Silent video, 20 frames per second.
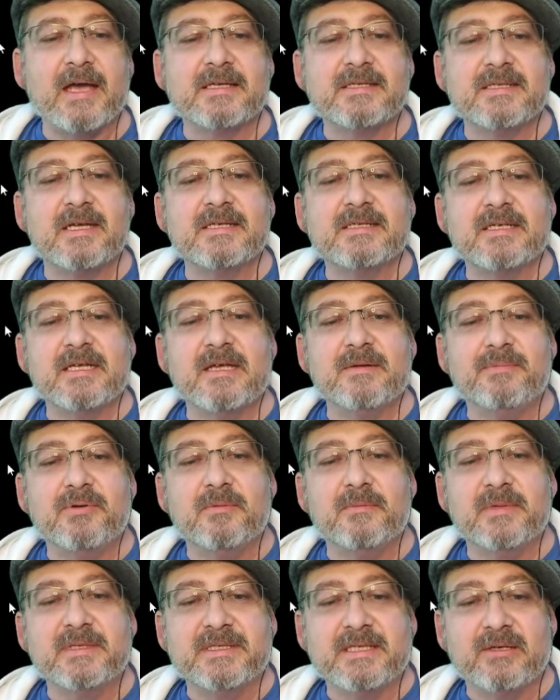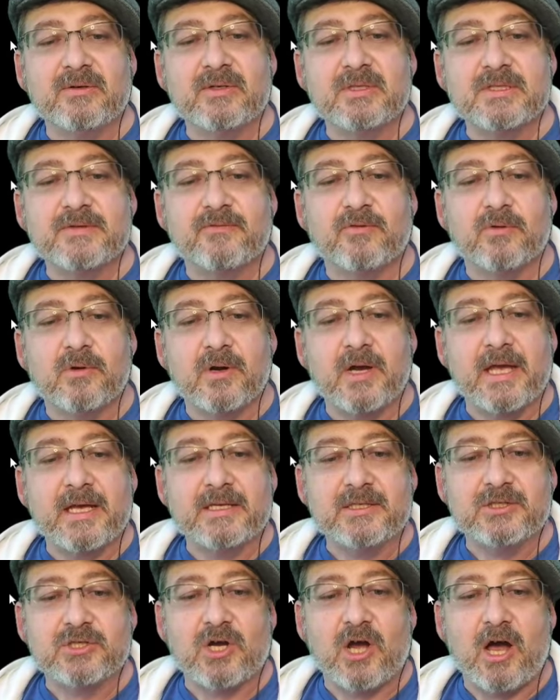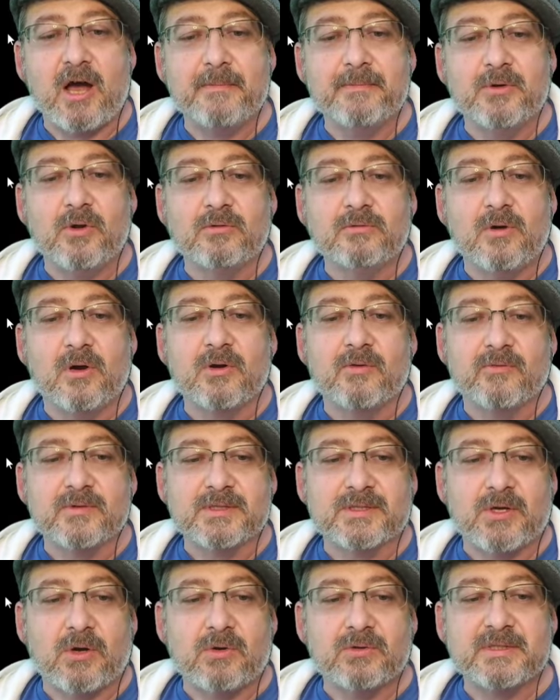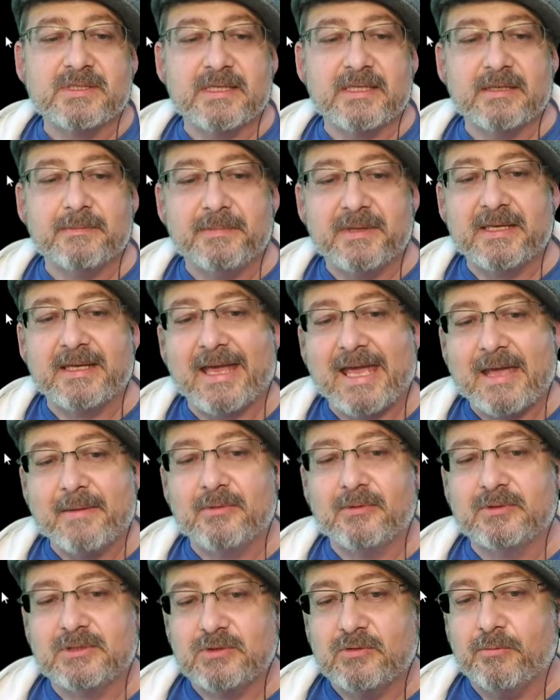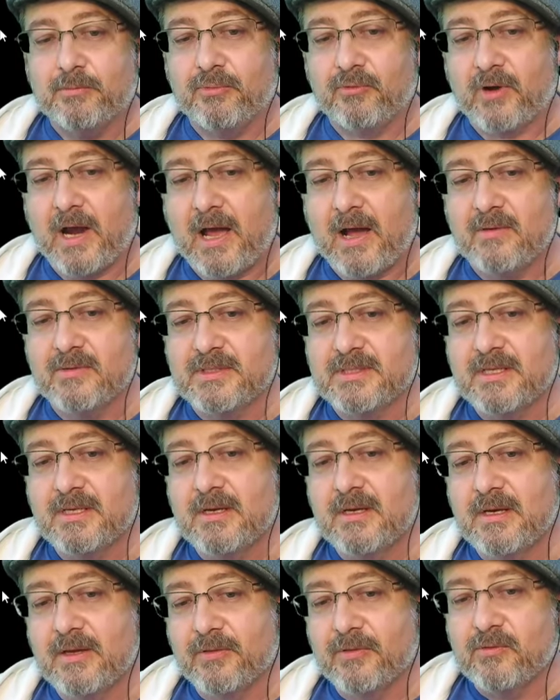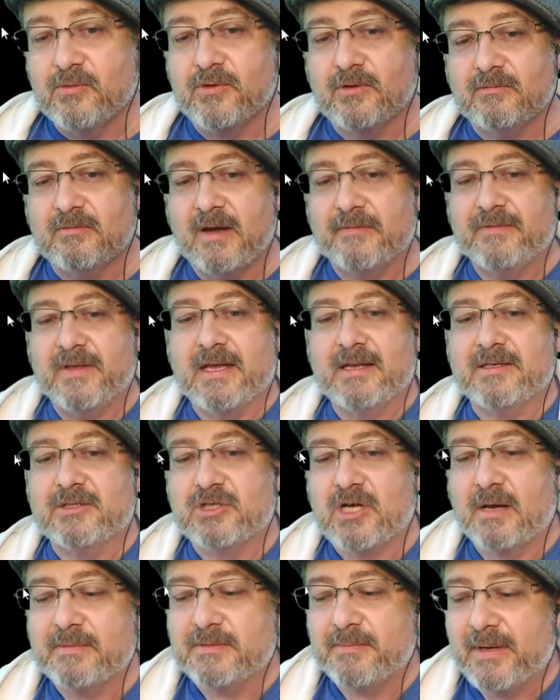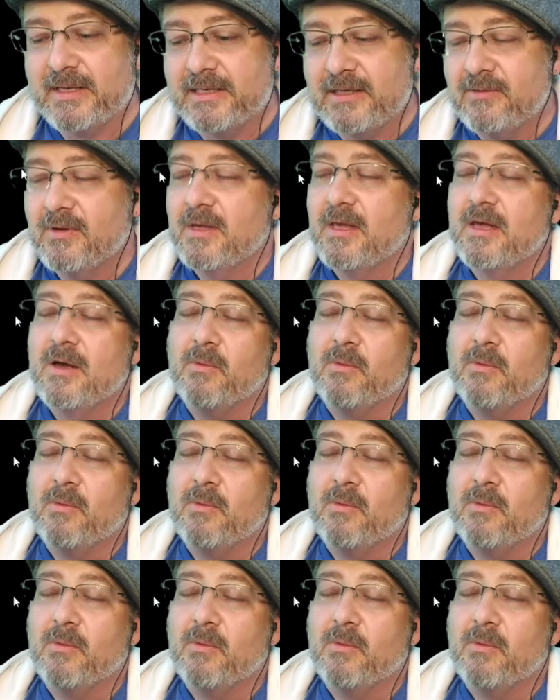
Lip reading: excess input materials for a job no longer results in being able to browse through the left-hand jobs menu.